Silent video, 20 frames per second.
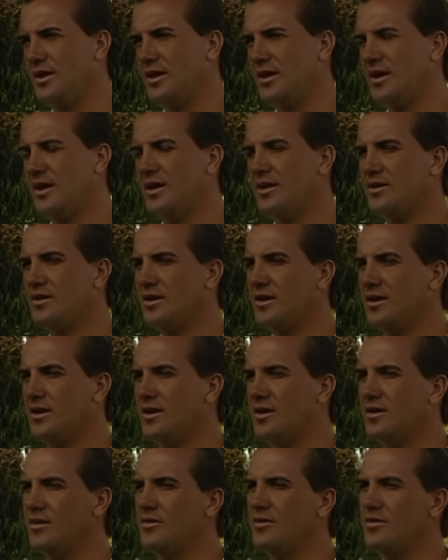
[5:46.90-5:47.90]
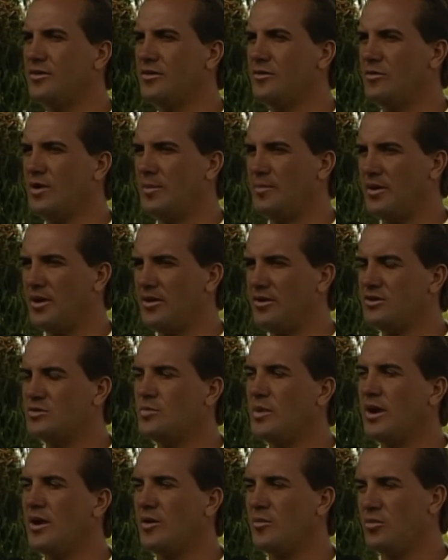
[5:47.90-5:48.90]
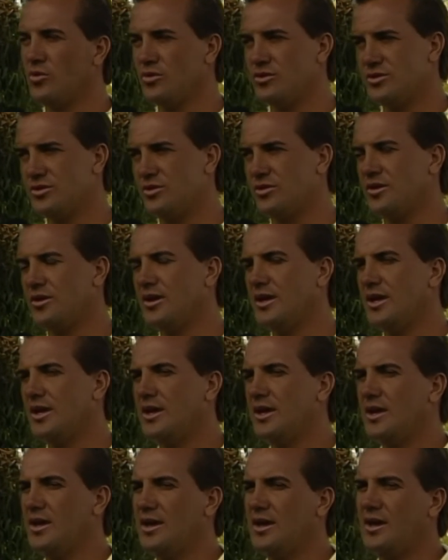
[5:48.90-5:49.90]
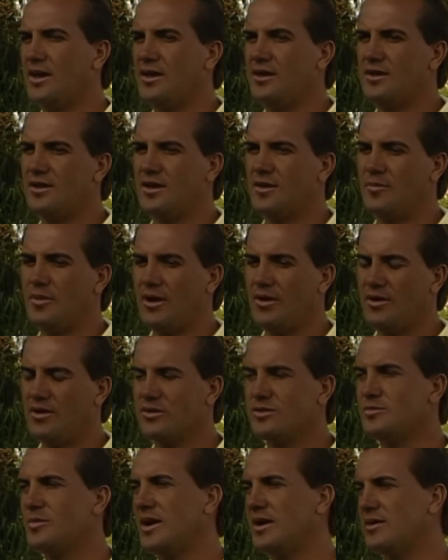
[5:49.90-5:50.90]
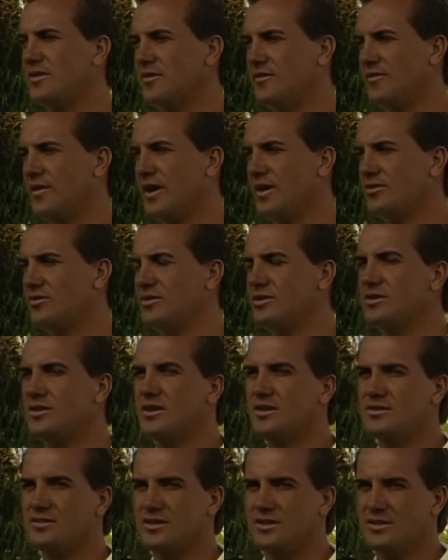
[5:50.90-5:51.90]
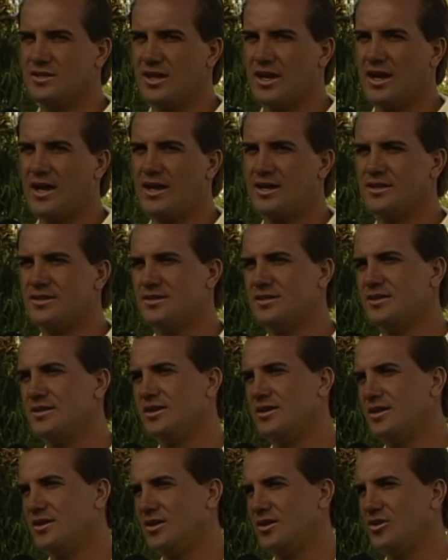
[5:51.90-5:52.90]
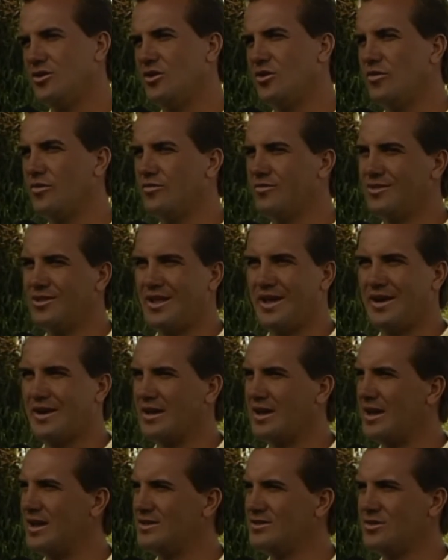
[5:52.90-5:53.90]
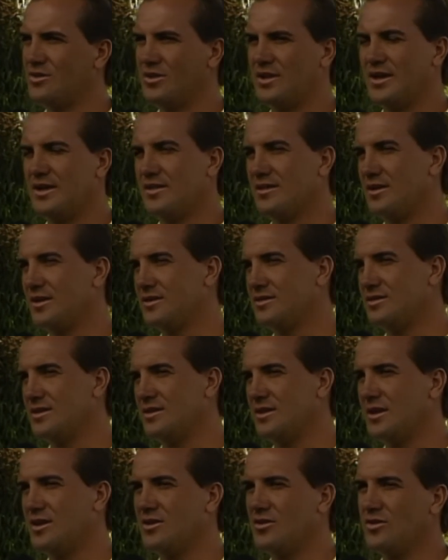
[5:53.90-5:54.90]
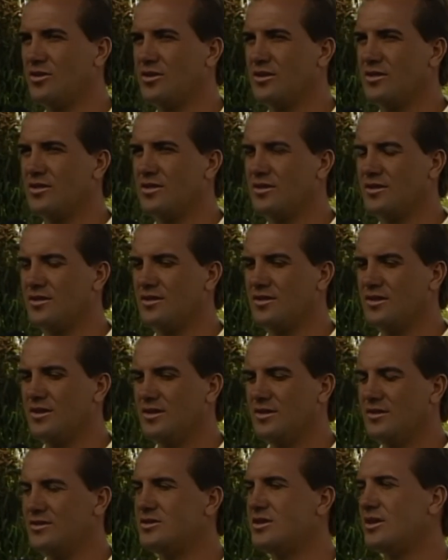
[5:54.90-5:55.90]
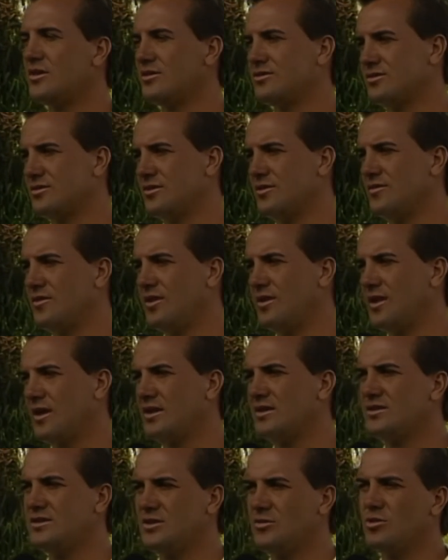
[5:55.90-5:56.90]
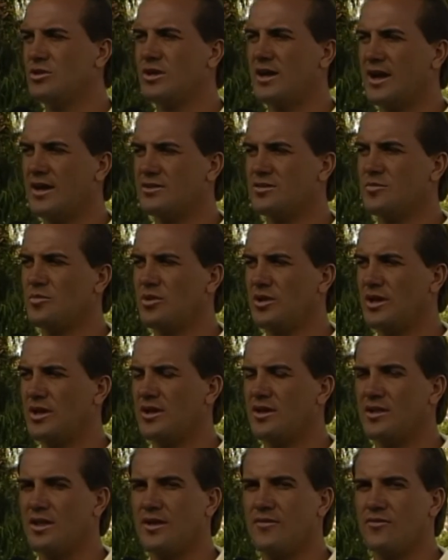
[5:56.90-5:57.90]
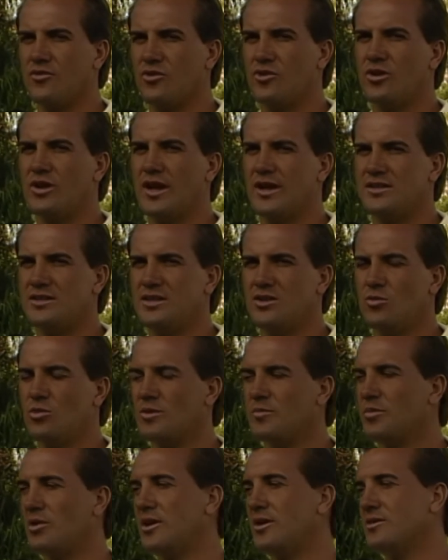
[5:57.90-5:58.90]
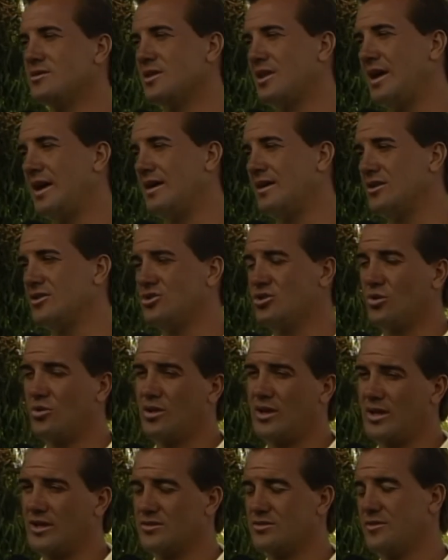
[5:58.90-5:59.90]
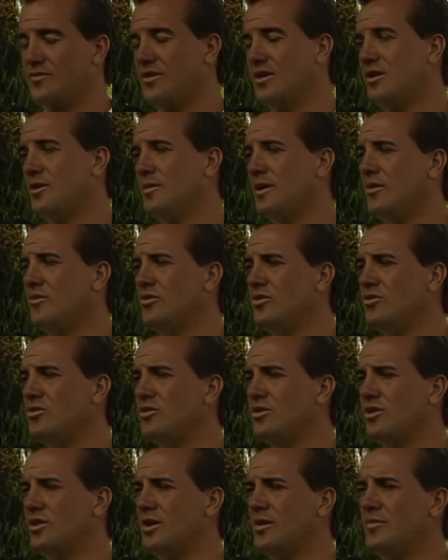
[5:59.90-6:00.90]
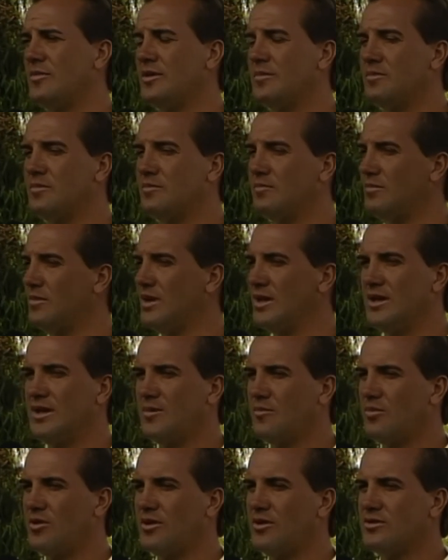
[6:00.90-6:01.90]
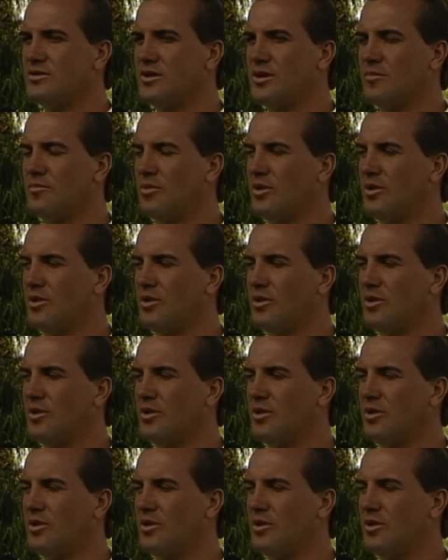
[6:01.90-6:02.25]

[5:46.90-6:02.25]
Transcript: and the rep out here is Barry Brewster, and Barry goes back to the factory and tells these guys, you know, a lot of guys don't like this, and they can look at the Daryl survey, and they can see what guys are playing, and they have a good idea what players like and don't like. So if they come out with a new club that players aren't